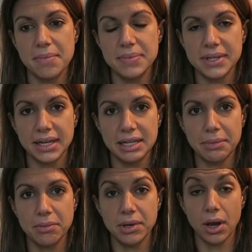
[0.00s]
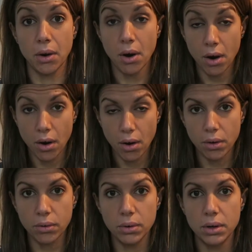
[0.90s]
suddenly made me go,
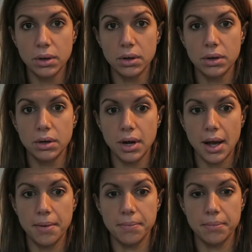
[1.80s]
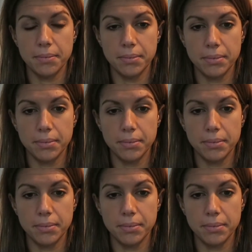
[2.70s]
oh, um,